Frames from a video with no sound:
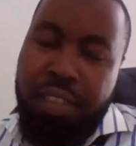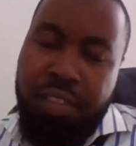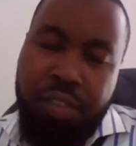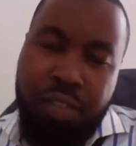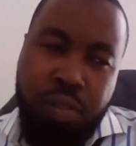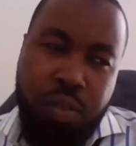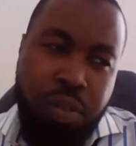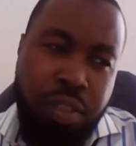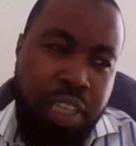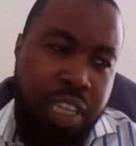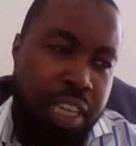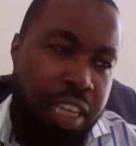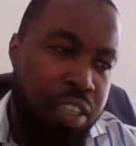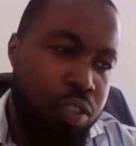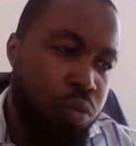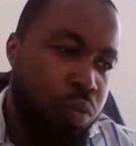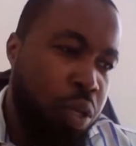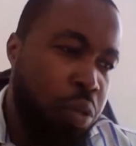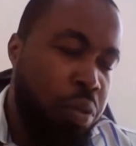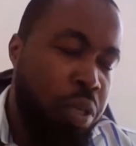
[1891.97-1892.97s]
So here
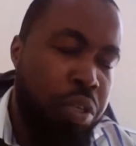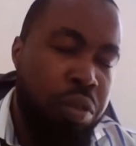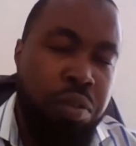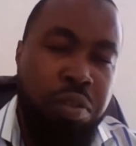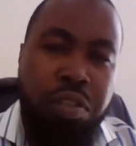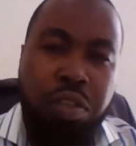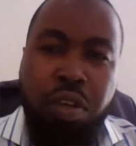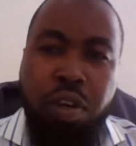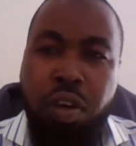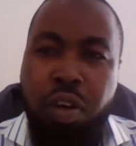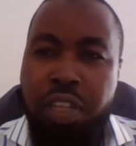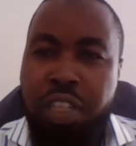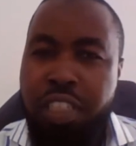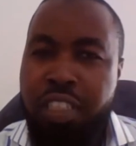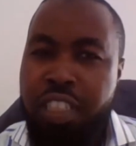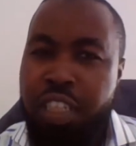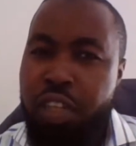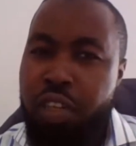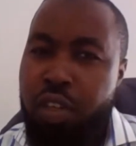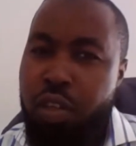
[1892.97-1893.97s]
is where we're going to call
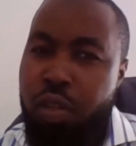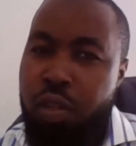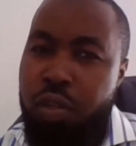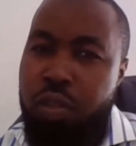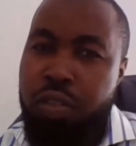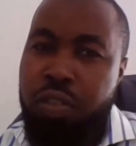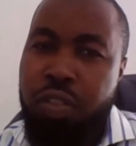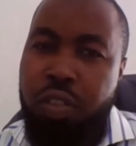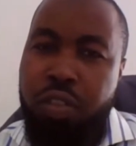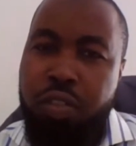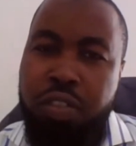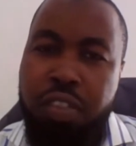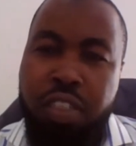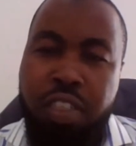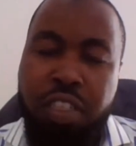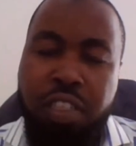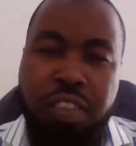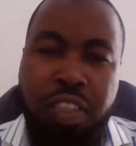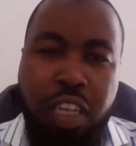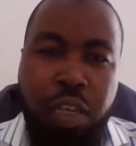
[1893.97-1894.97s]
it a close on
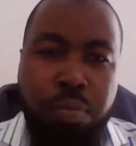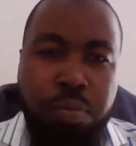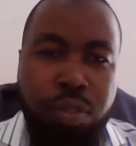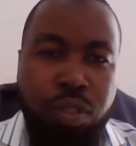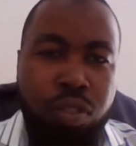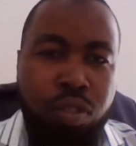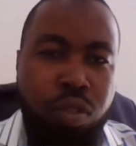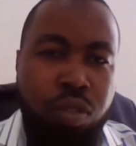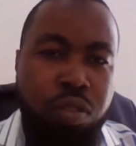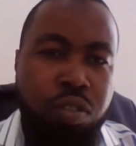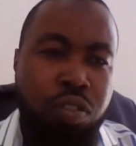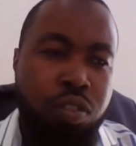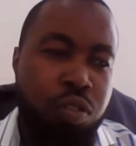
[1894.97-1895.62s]
today's episode.